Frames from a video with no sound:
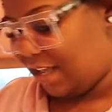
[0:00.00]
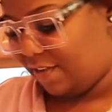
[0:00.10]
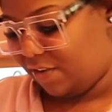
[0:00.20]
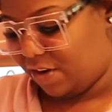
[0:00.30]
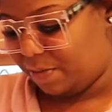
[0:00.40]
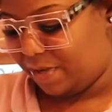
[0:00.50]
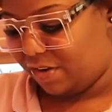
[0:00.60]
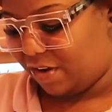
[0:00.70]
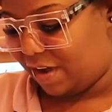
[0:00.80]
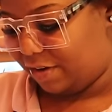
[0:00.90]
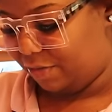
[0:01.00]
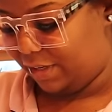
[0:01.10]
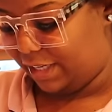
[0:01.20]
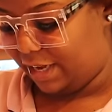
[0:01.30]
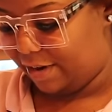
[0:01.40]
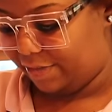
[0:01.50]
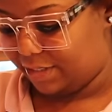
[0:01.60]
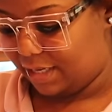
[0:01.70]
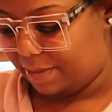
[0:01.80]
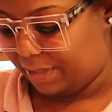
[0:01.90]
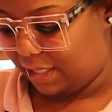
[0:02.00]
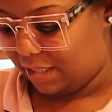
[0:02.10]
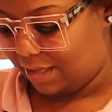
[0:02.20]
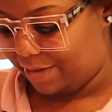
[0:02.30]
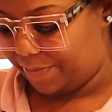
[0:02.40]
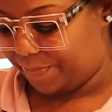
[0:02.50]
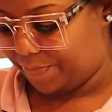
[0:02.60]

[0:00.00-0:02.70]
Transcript: If you know me, you know I don't really care for salami like that.